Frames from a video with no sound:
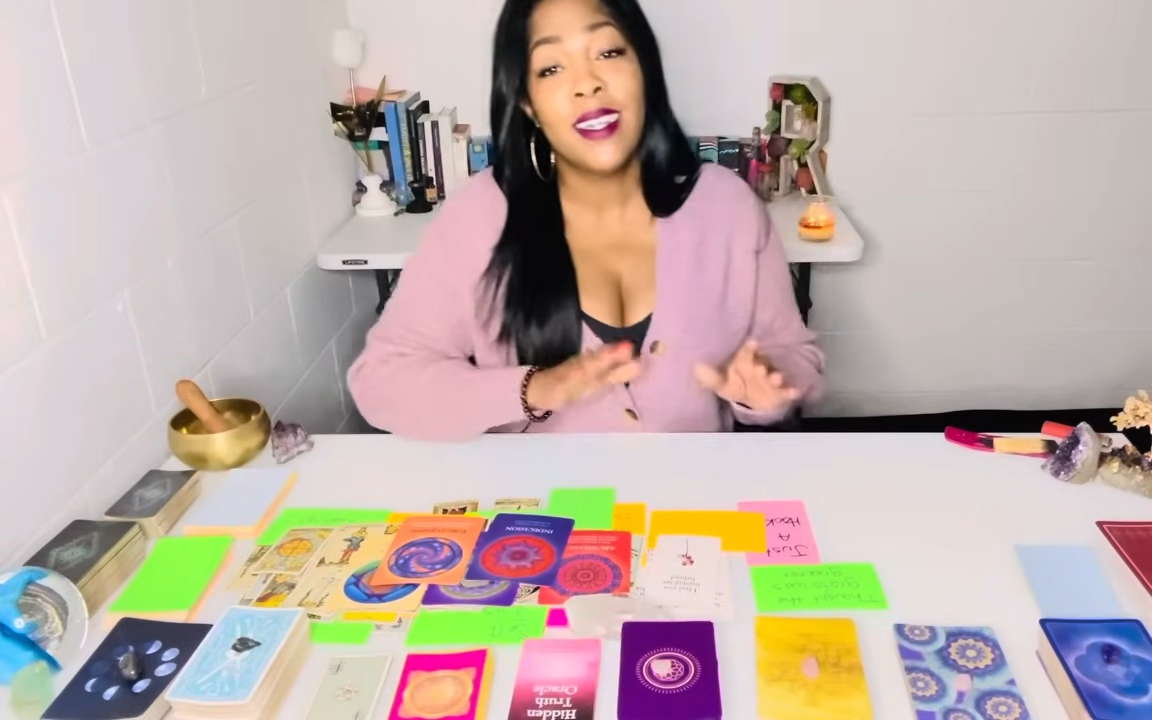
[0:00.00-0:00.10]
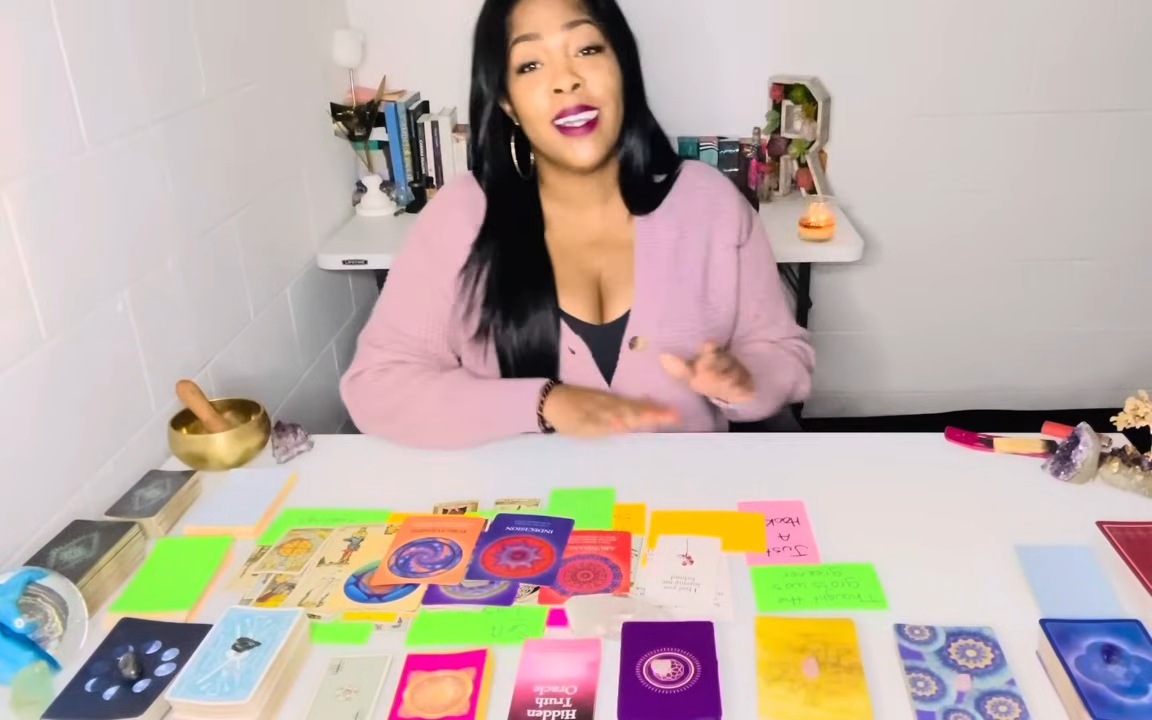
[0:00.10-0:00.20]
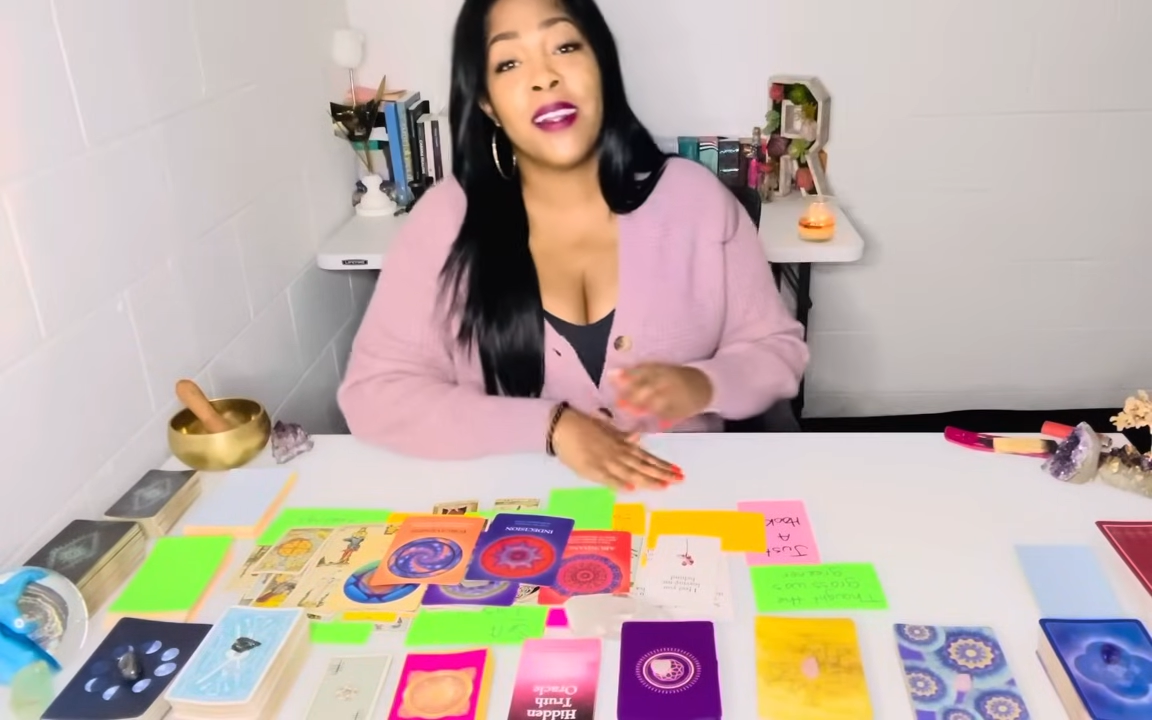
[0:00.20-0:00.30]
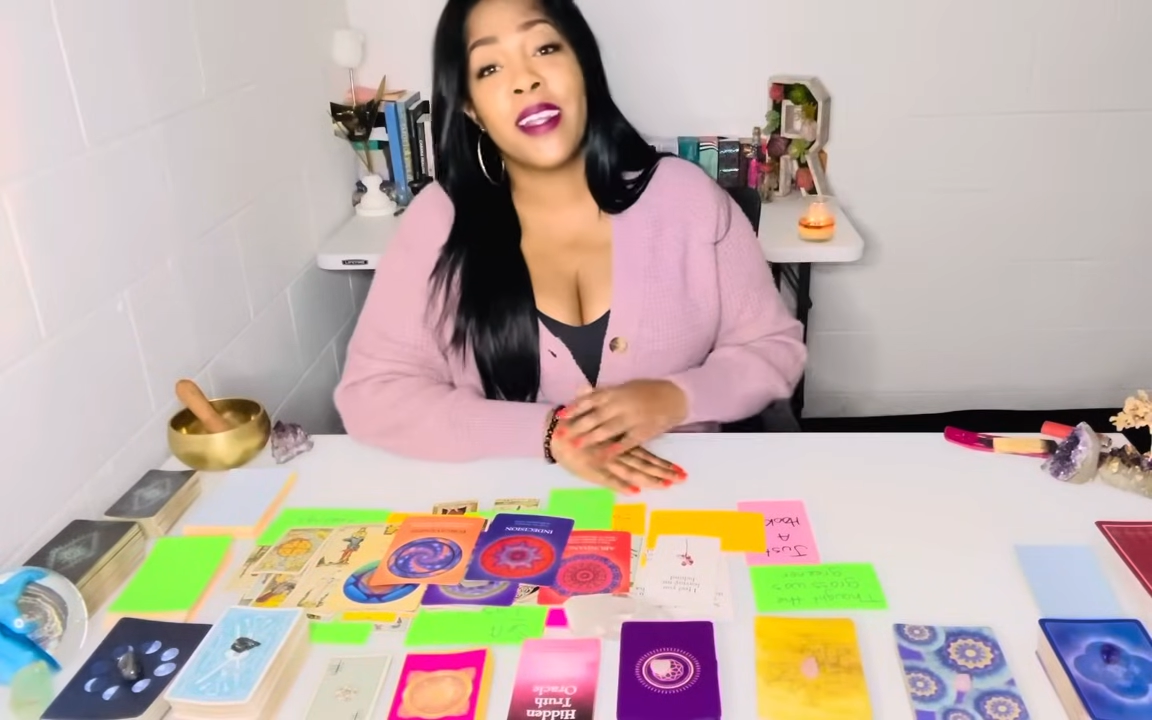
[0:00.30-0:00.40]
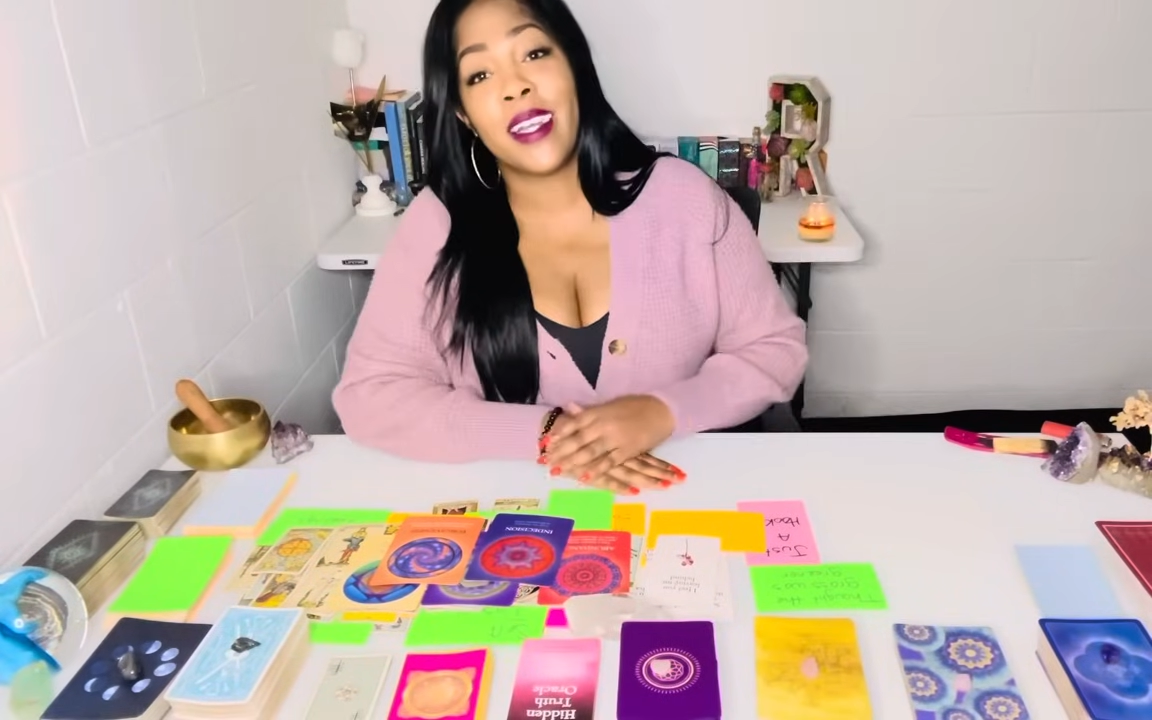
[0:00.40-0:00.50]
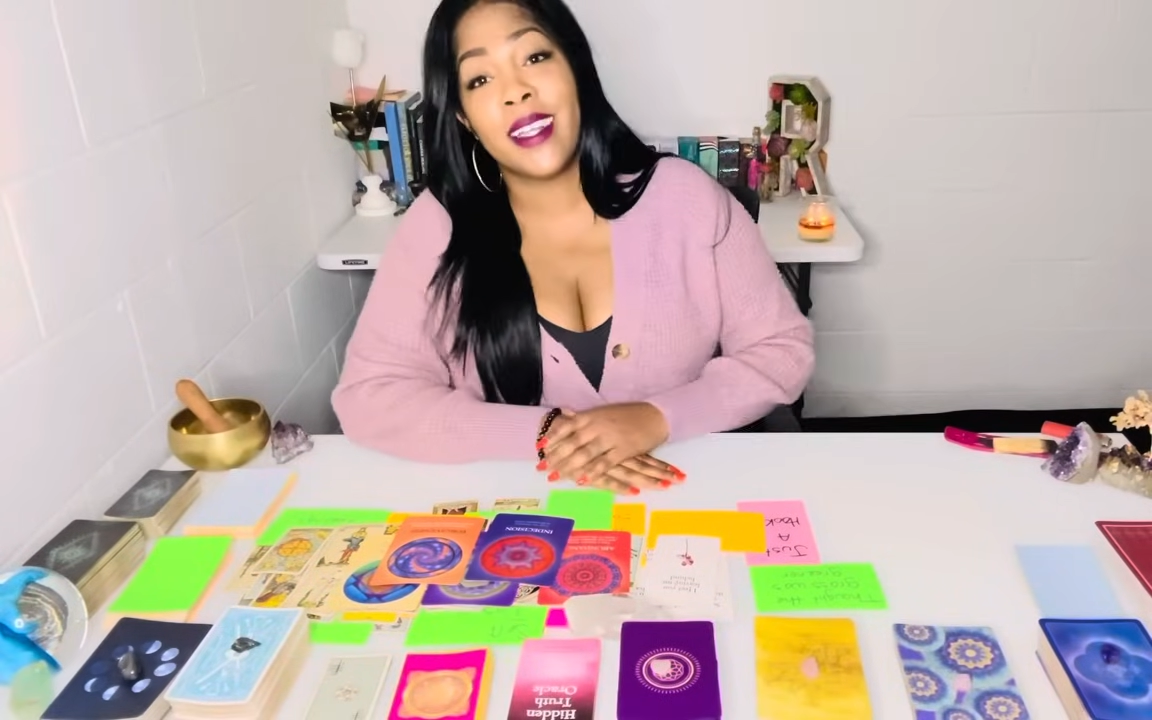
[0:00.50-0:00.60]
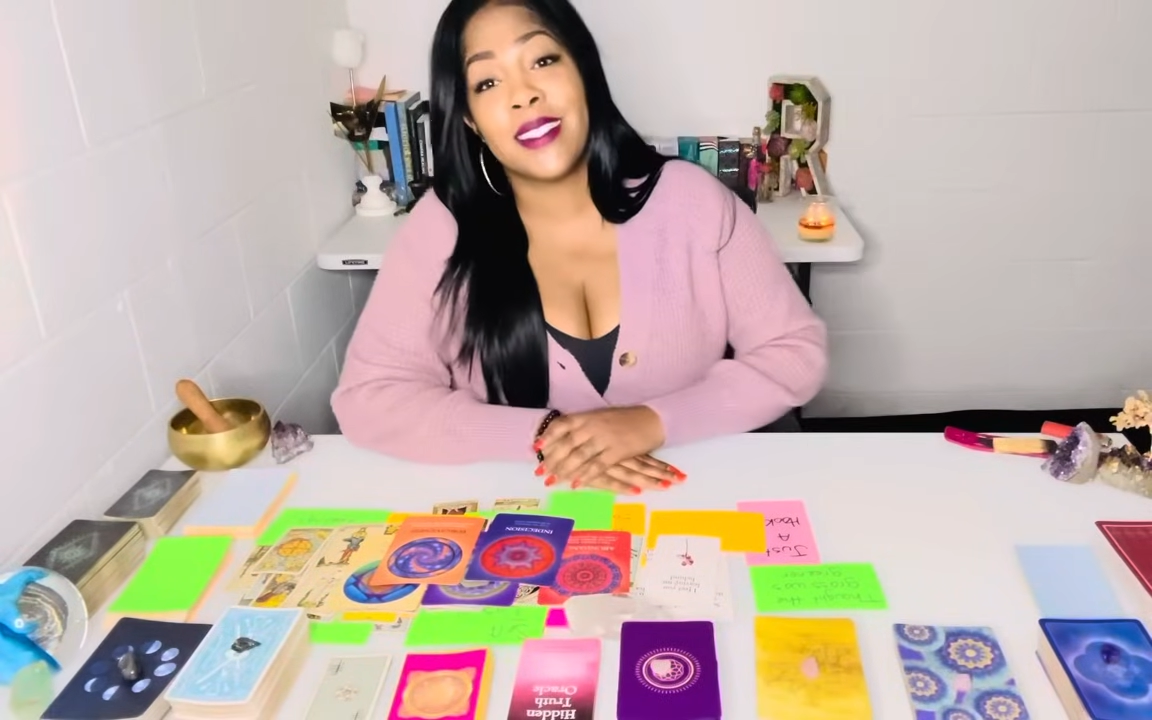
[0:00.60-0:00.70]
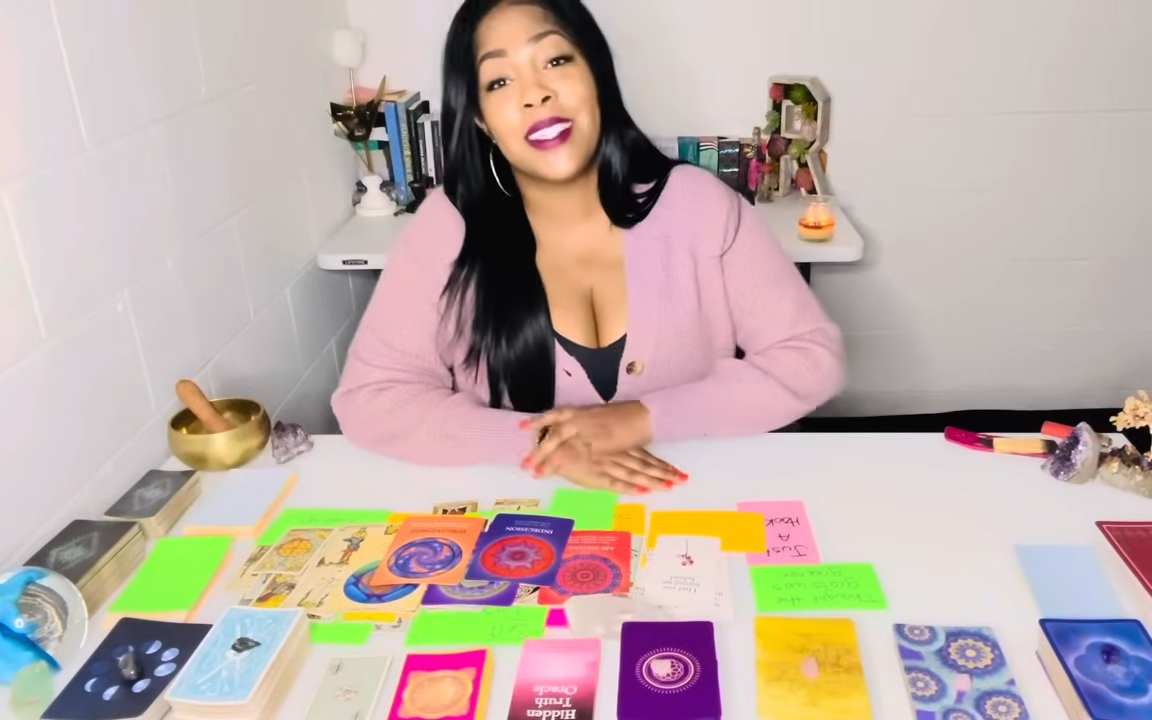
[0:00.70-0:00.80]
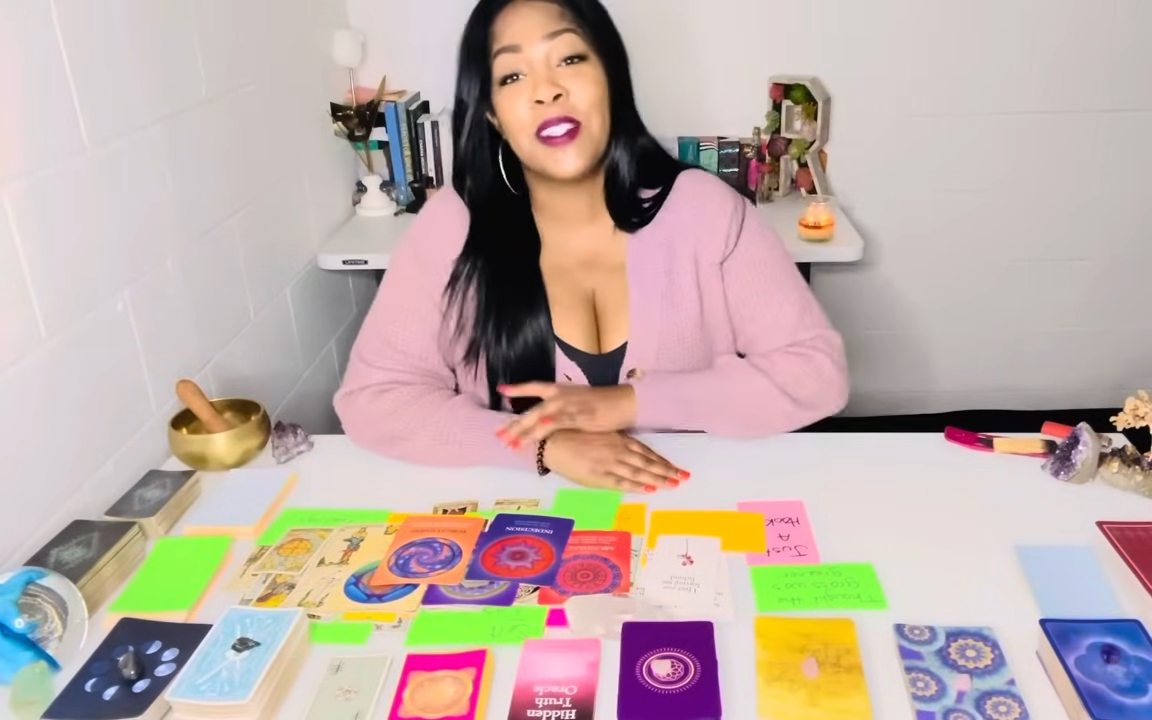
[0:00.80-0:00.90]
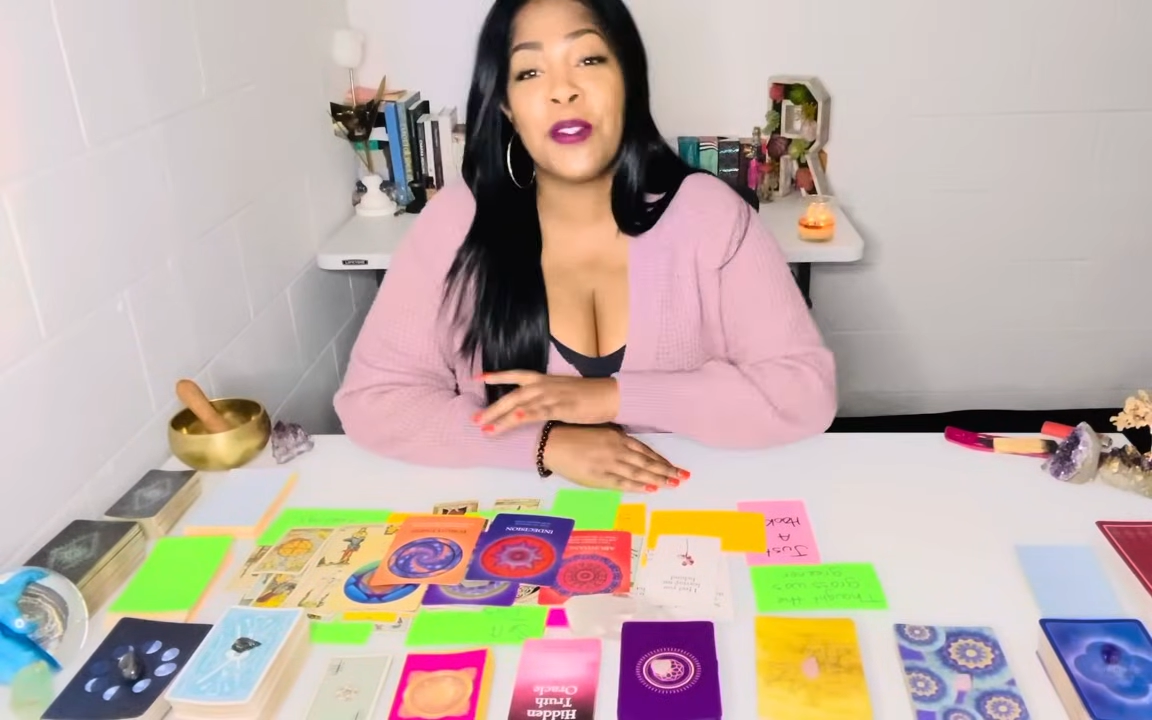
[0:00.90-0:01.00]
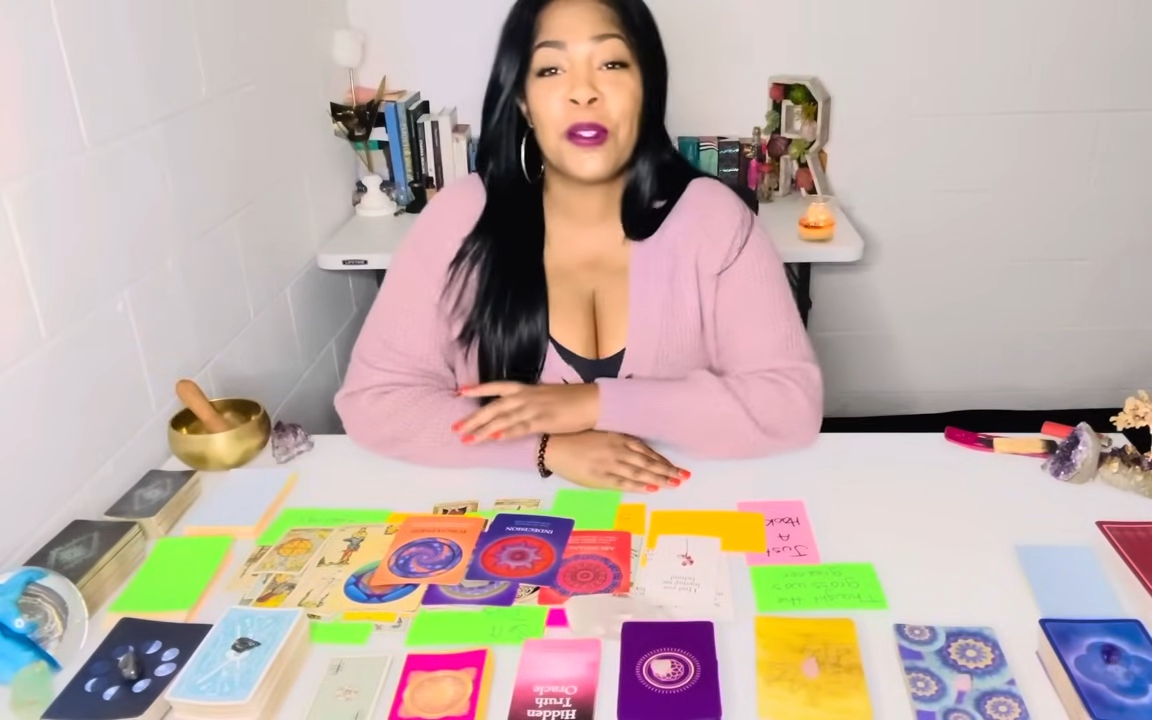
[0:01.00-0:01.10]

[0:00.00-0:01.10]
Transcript: All right, guys. Thank you